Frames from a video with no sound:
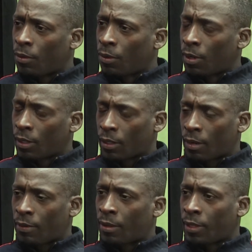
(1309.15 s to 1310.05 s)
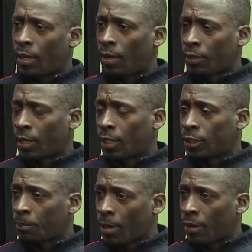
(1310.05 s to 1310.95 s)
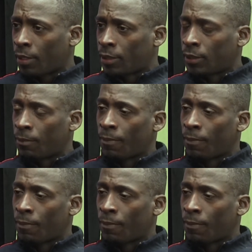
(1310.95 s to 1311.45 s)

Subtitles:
Newark around their healthcare disparities.